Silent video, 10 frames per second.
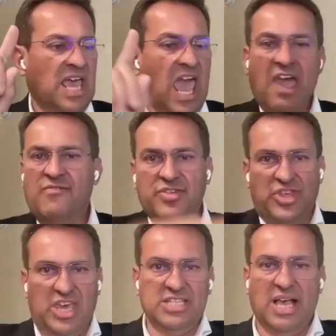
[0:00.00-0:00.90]

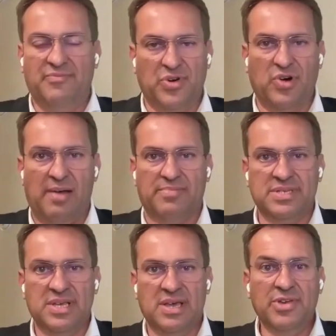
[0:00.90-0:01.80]
everything is up for
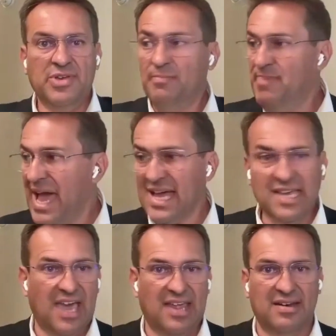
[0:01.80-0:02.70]
grabs because I'm back
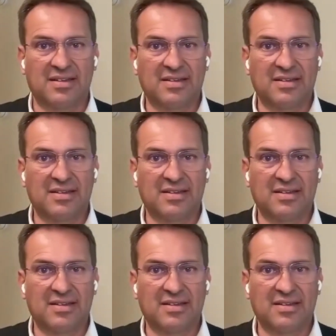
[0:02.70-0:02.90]
again.